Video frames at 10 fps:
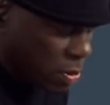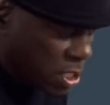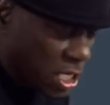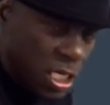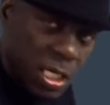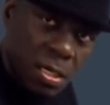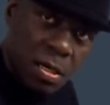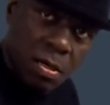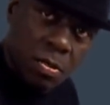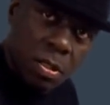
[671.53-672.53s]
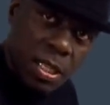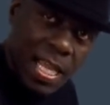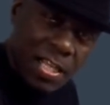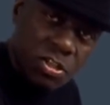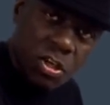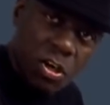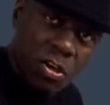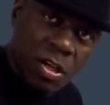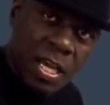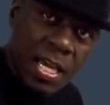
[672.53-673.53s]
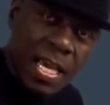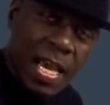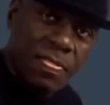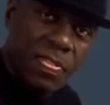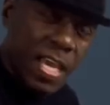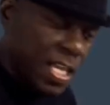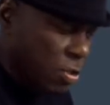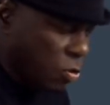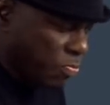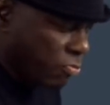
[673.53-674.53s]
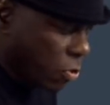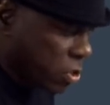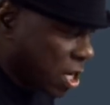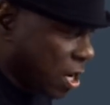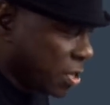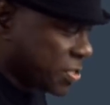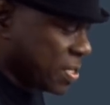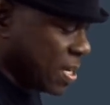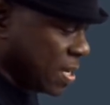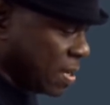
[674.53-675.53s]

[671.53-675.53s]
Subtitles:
the ledger, and then you broadcast.